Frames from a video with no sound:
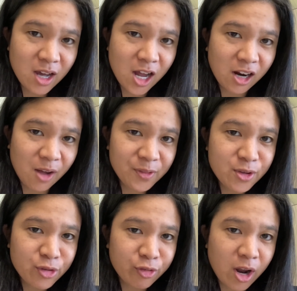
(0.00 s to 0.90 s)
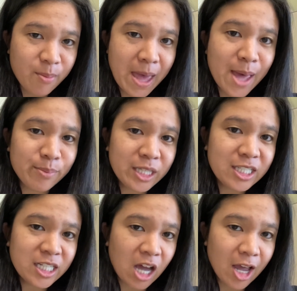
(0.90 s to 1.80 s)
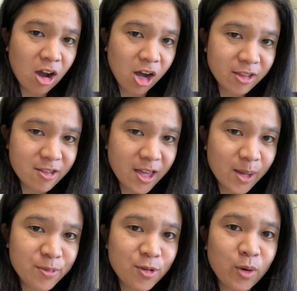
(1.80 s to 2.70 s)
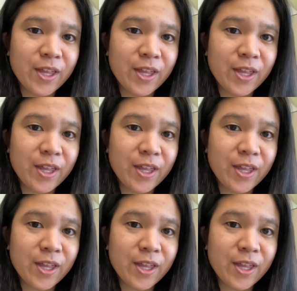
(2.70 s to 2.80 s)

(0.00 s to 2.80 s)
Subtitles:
I got this from MBTI Concepts,